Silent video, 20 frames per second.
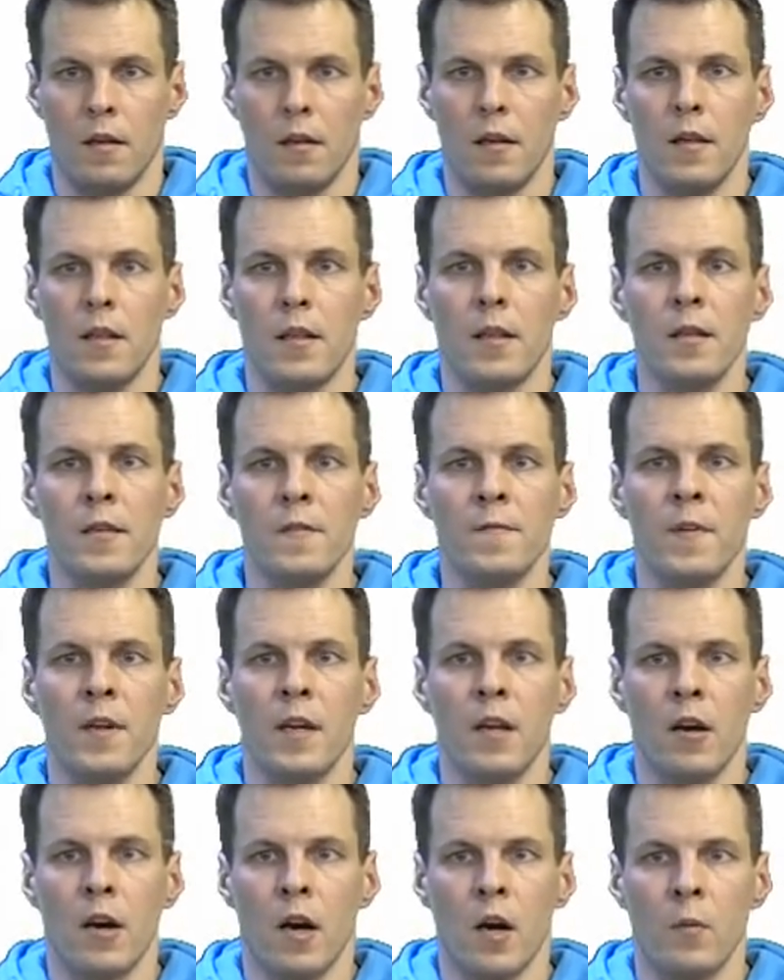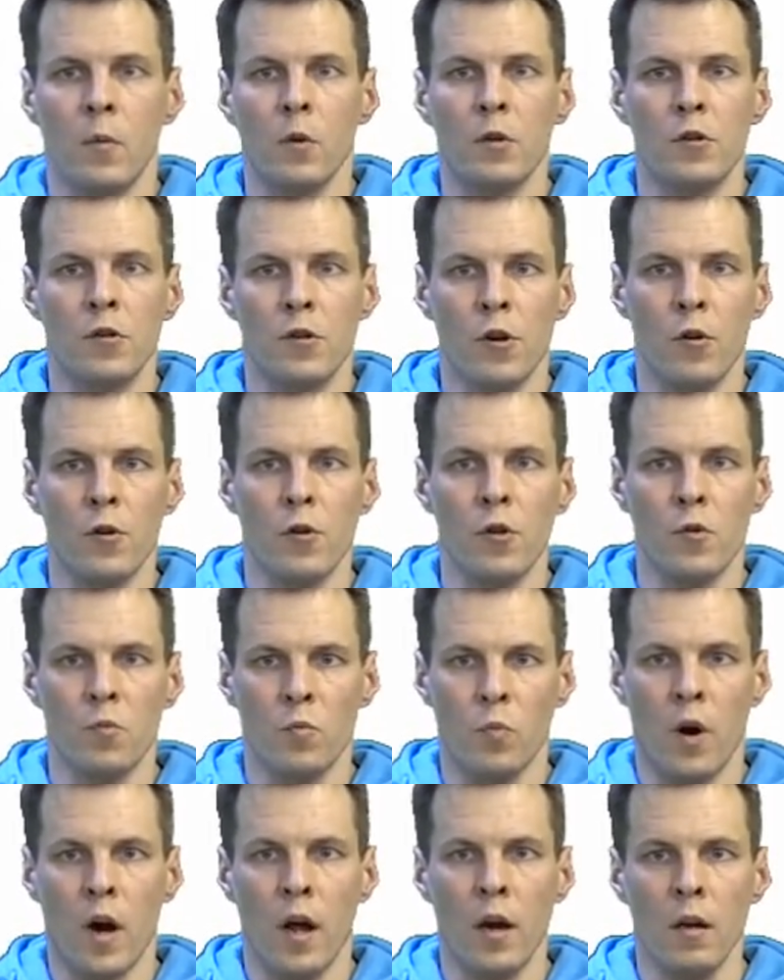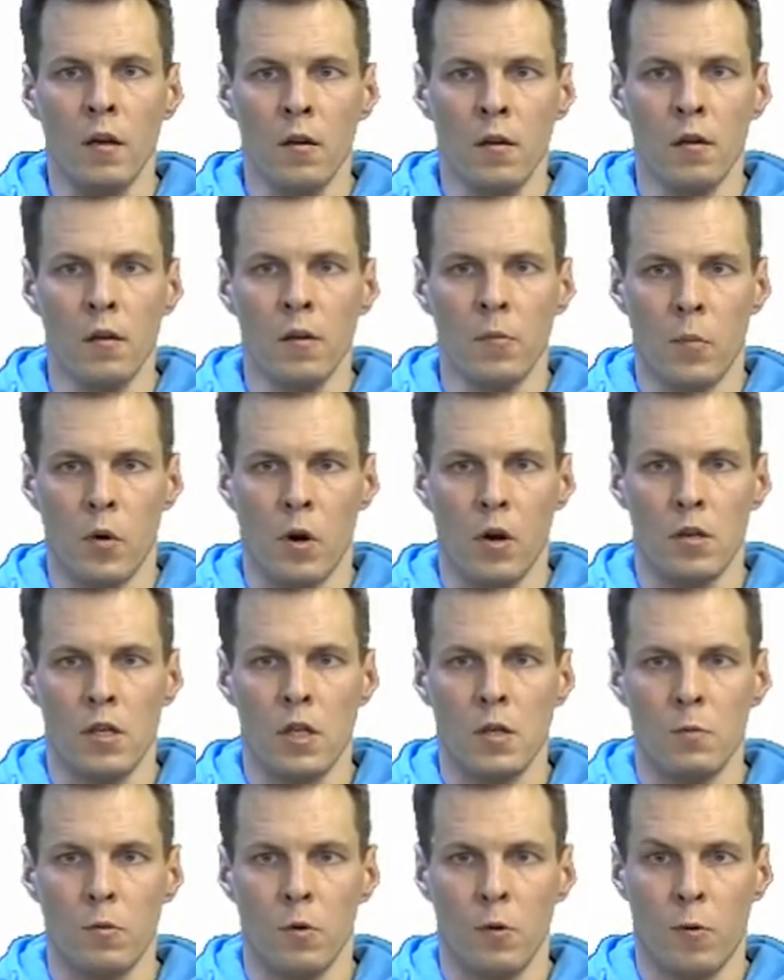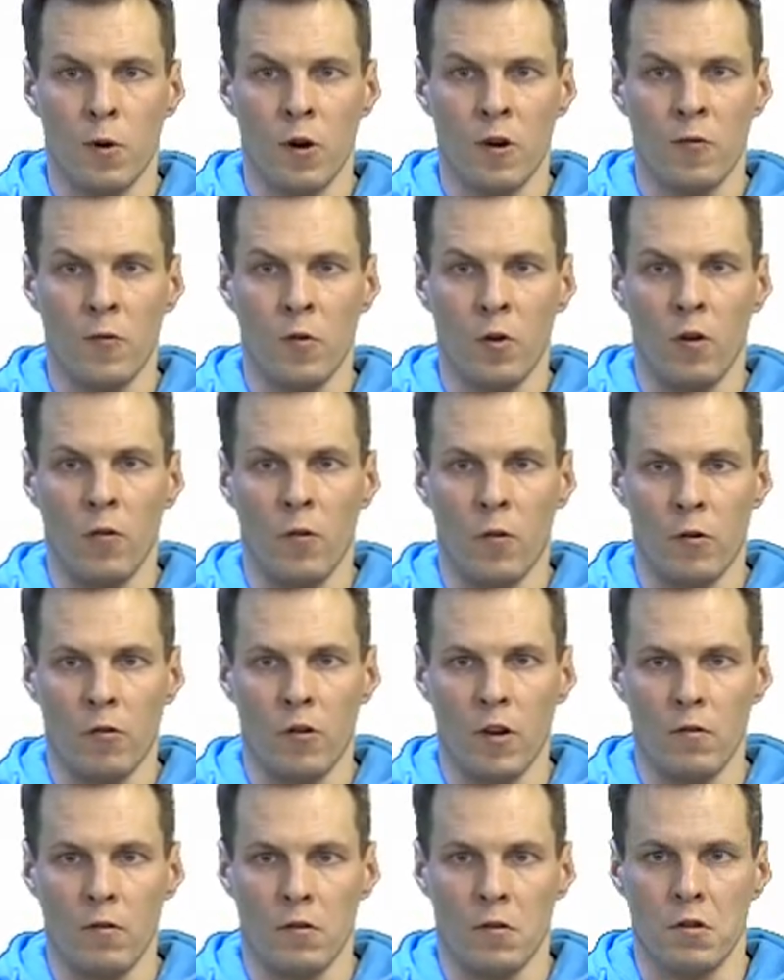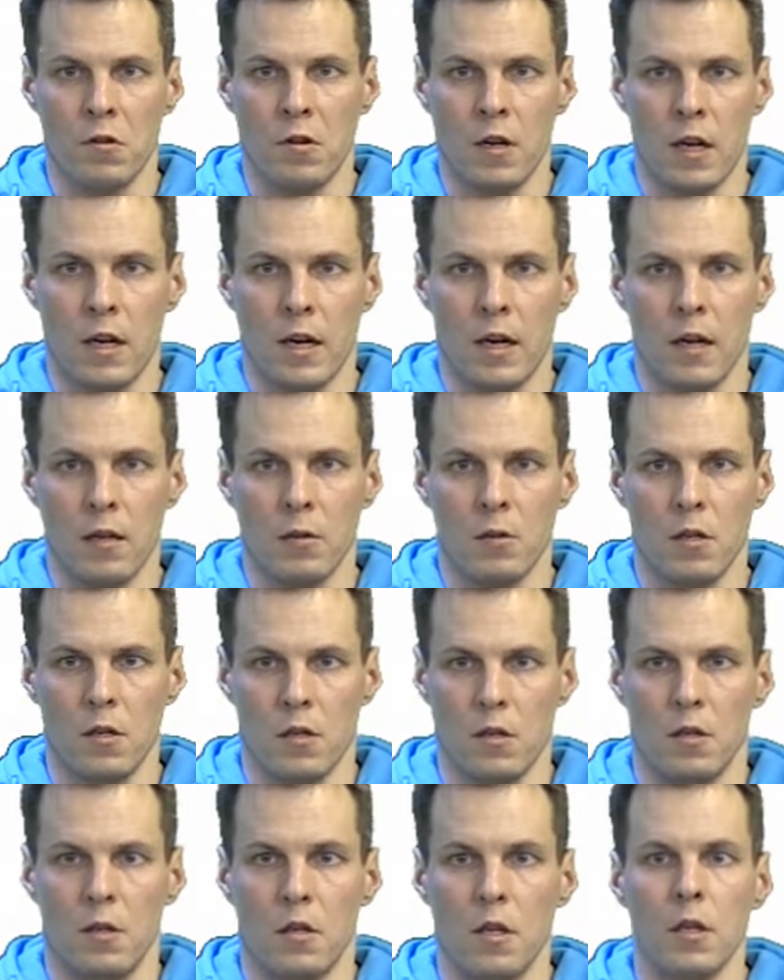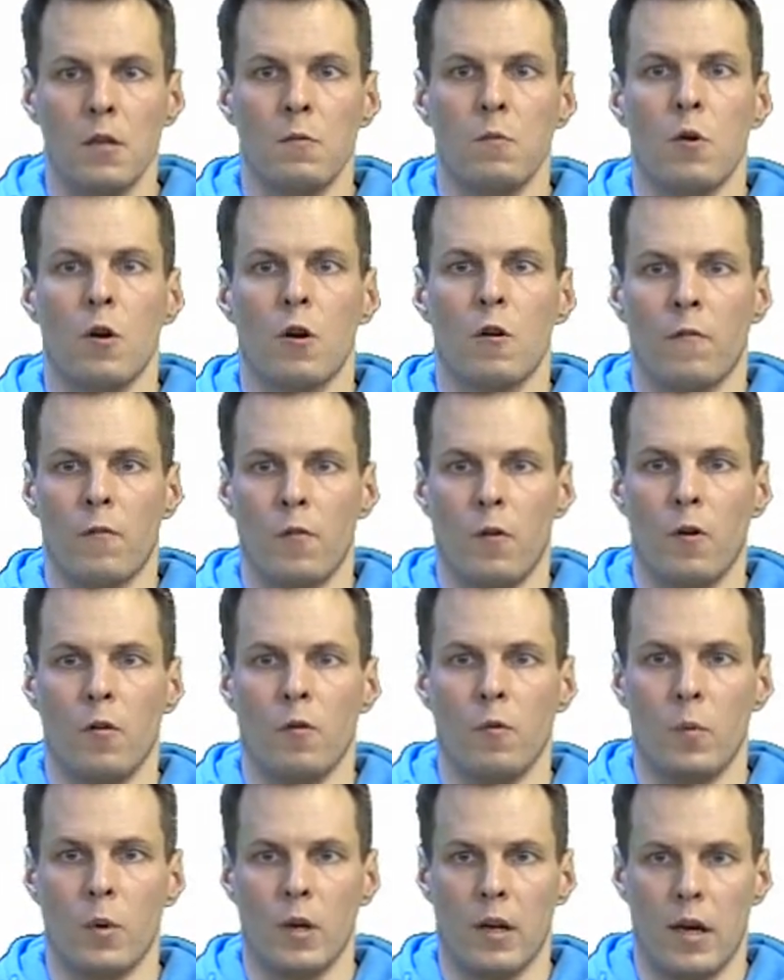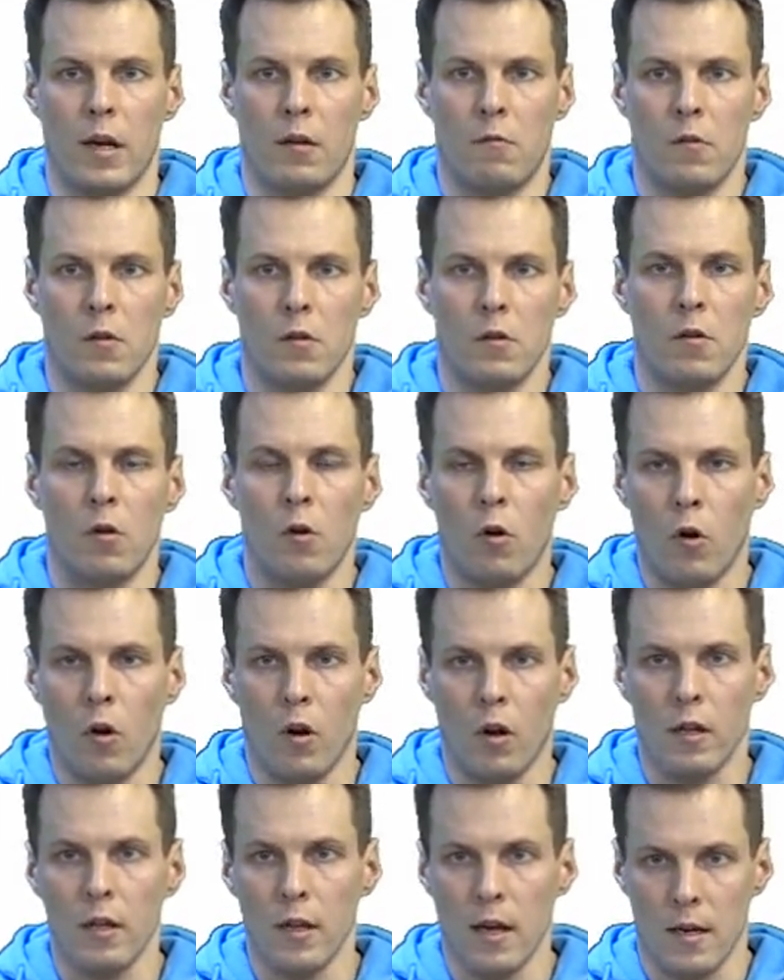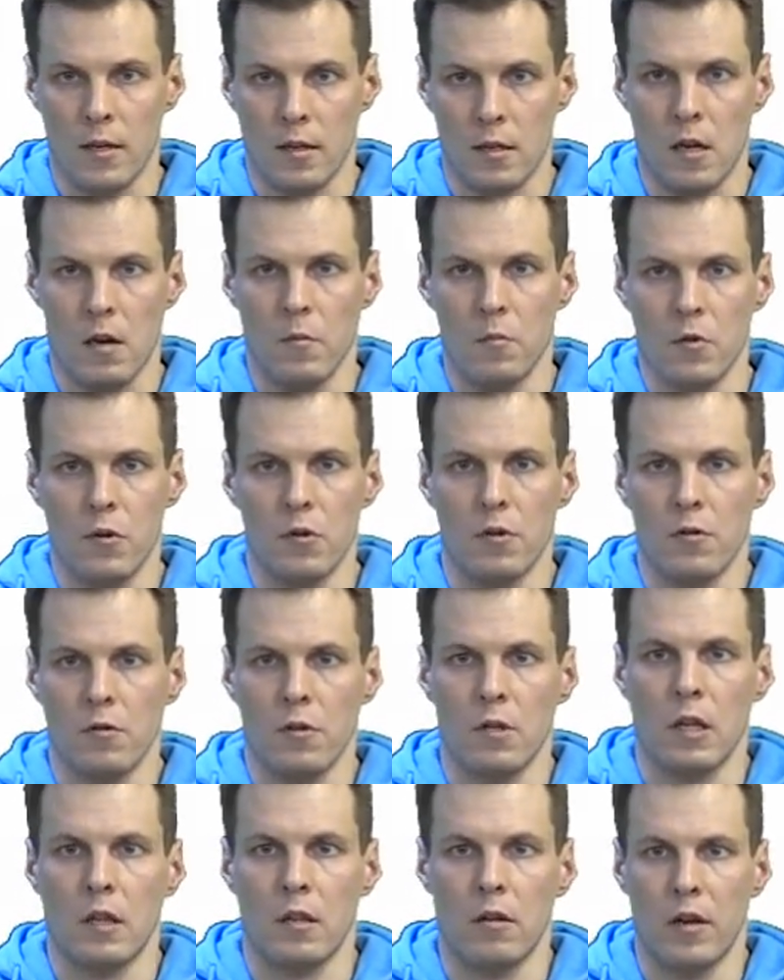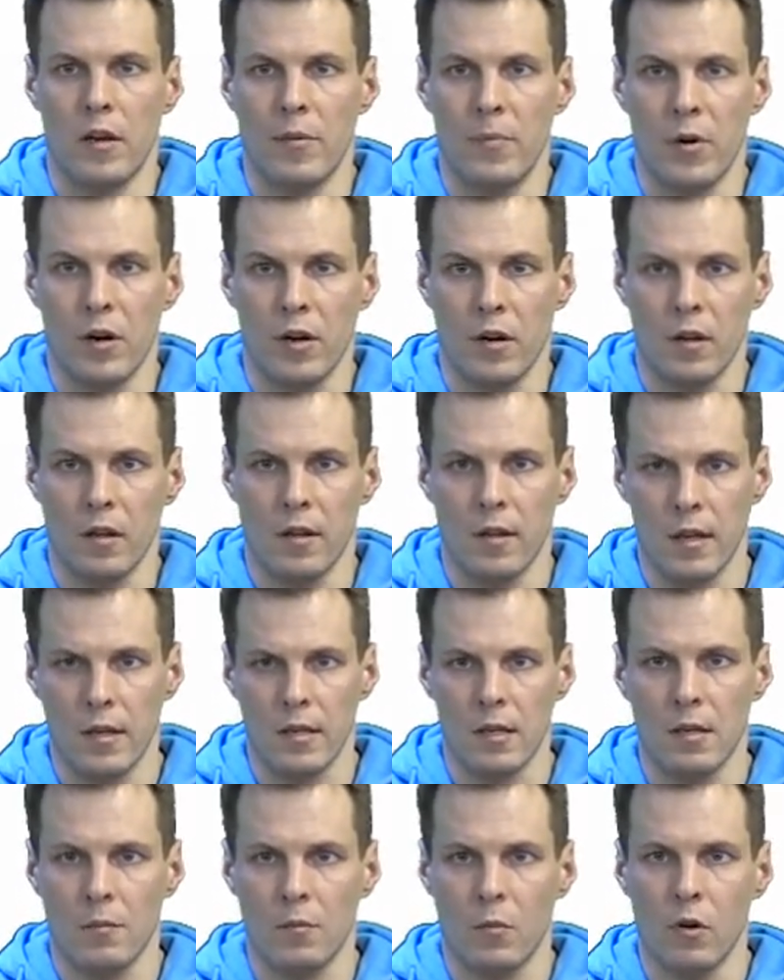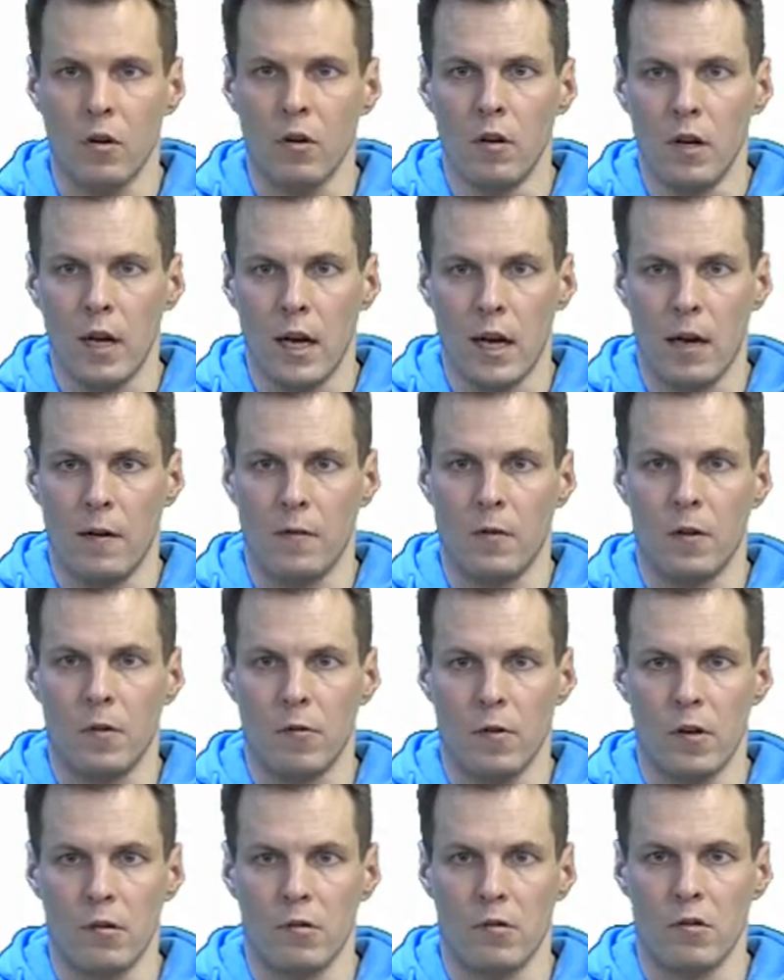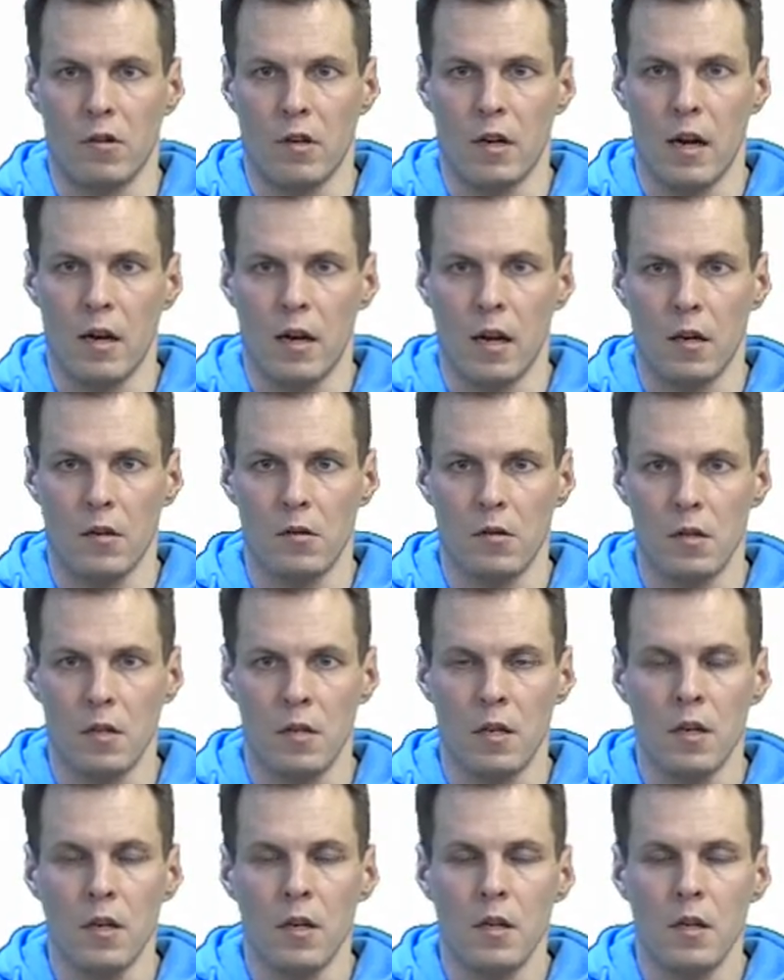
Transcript: In this video, I will show you one possible workflow for regression analysis. This workflow will address all the assumptions that are empirically testable after regression analysis.